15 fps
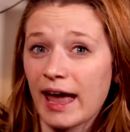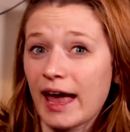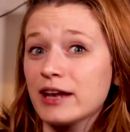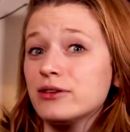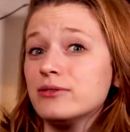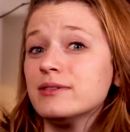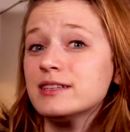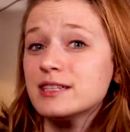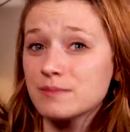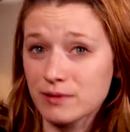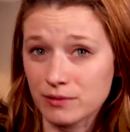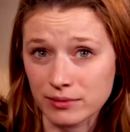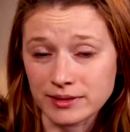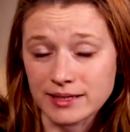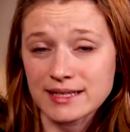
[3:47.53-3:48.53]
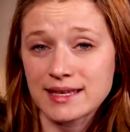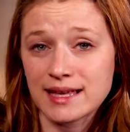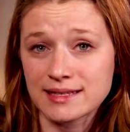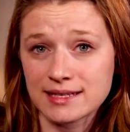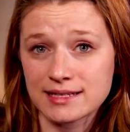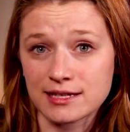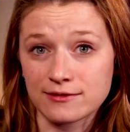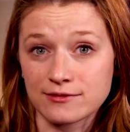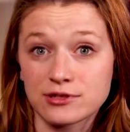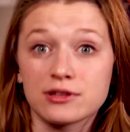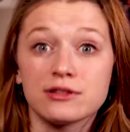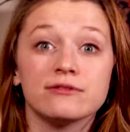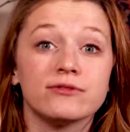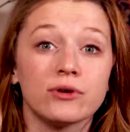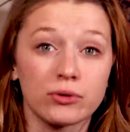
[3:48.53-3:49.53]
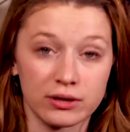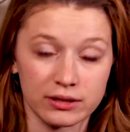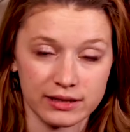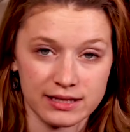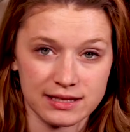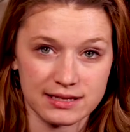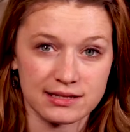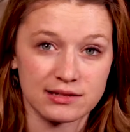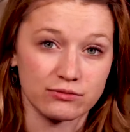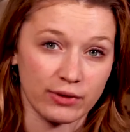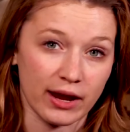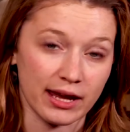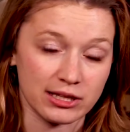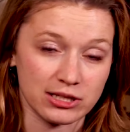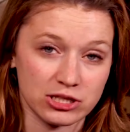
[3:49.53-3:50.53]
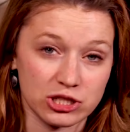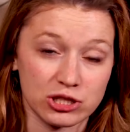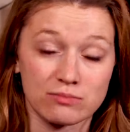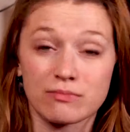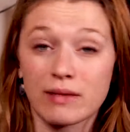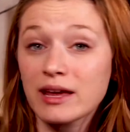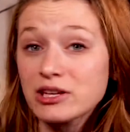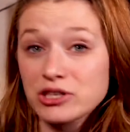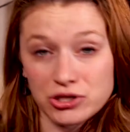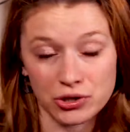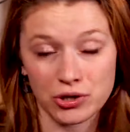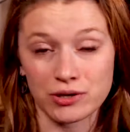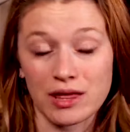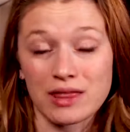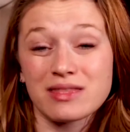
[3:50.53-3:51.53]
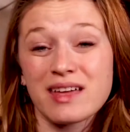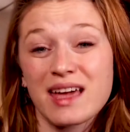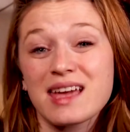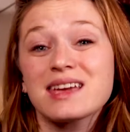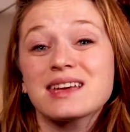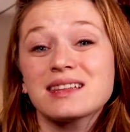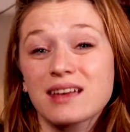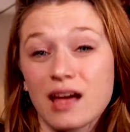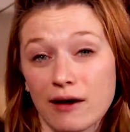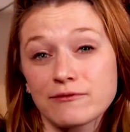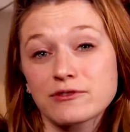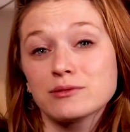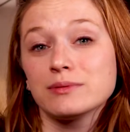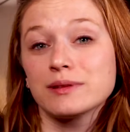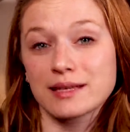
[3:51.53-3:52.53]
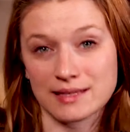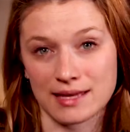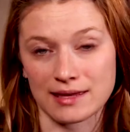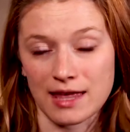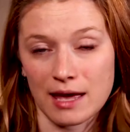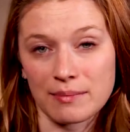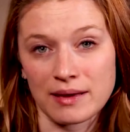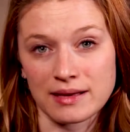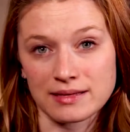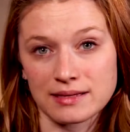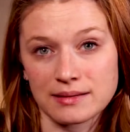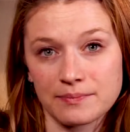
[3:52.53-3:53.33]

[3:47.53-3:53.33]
and you need to be really sensitive to the vocalist's range to make sure that they can comfortably sing that piece.